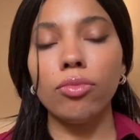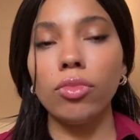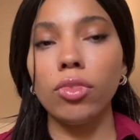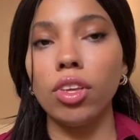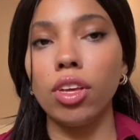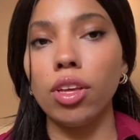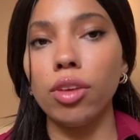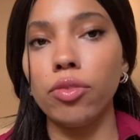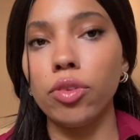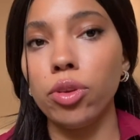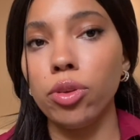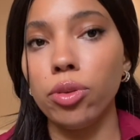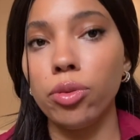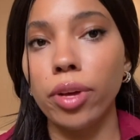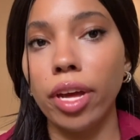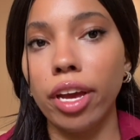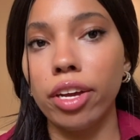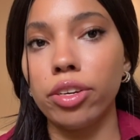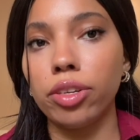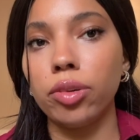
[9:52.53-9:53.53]
if you do
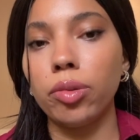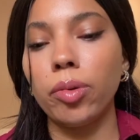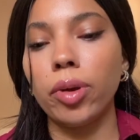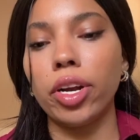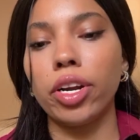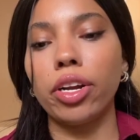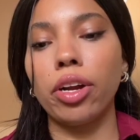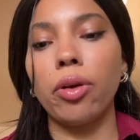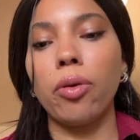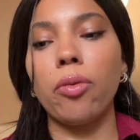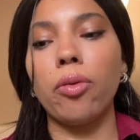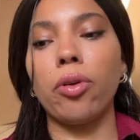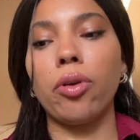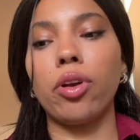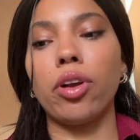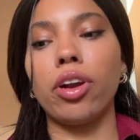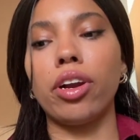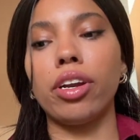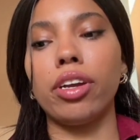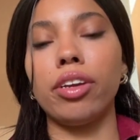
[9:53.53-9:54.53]
candle work
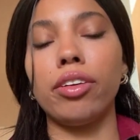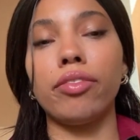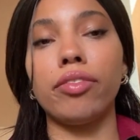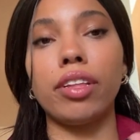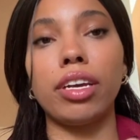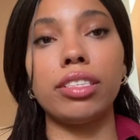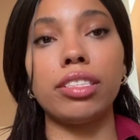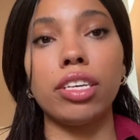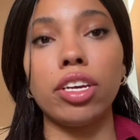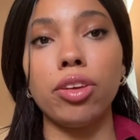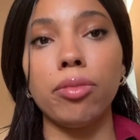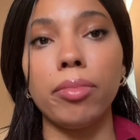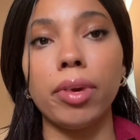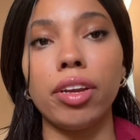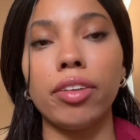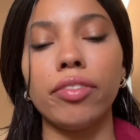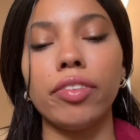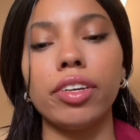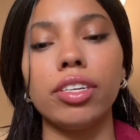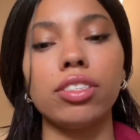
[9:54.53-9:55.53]
or if that's how you
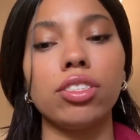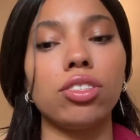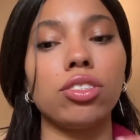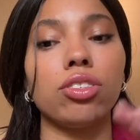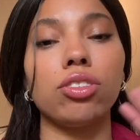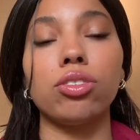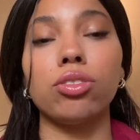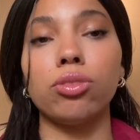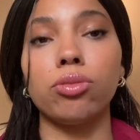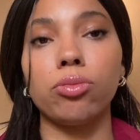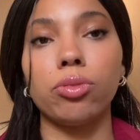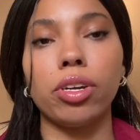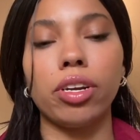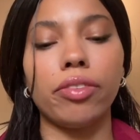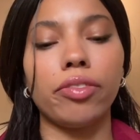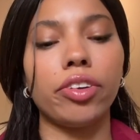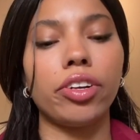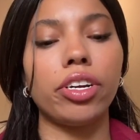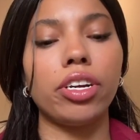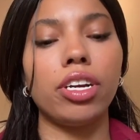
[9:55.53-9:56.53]
manifest,
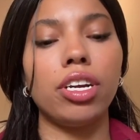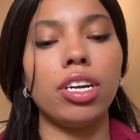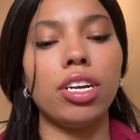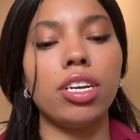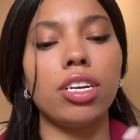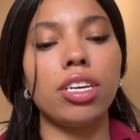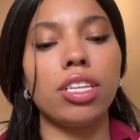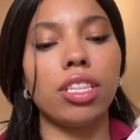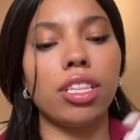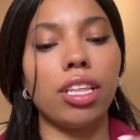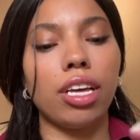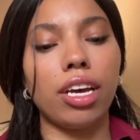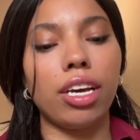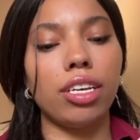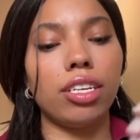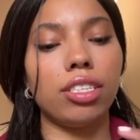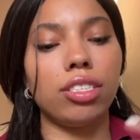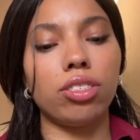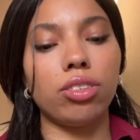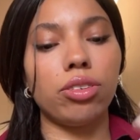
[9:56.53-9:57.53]
whatever. That
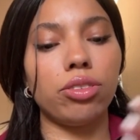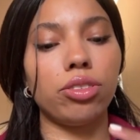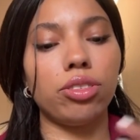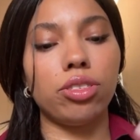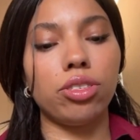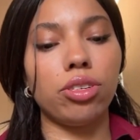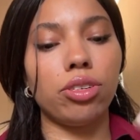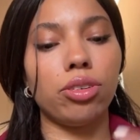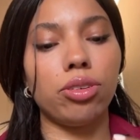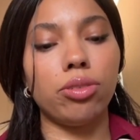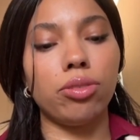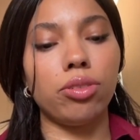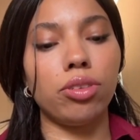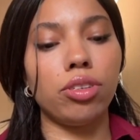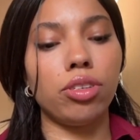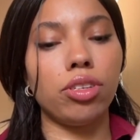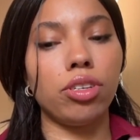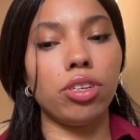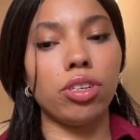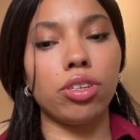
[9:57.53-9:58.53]
is also
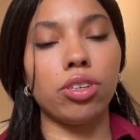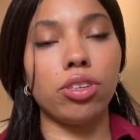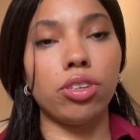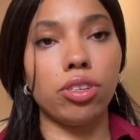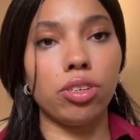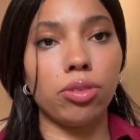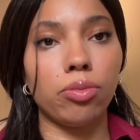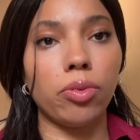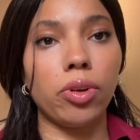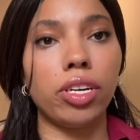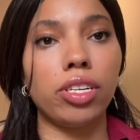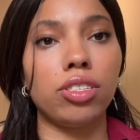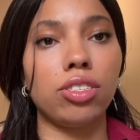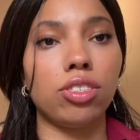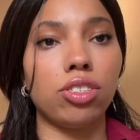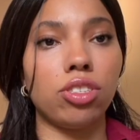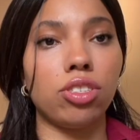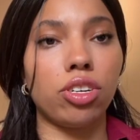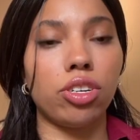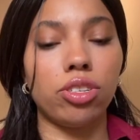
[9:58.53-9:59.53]
a good way to
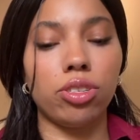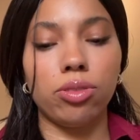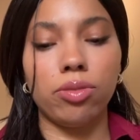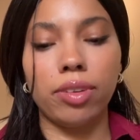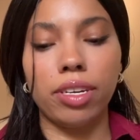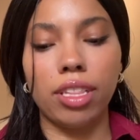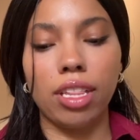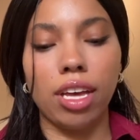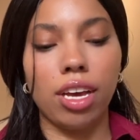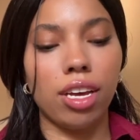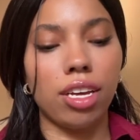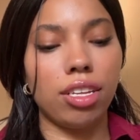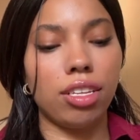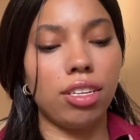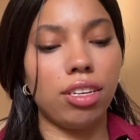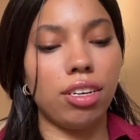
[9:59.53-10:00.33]
start doing that.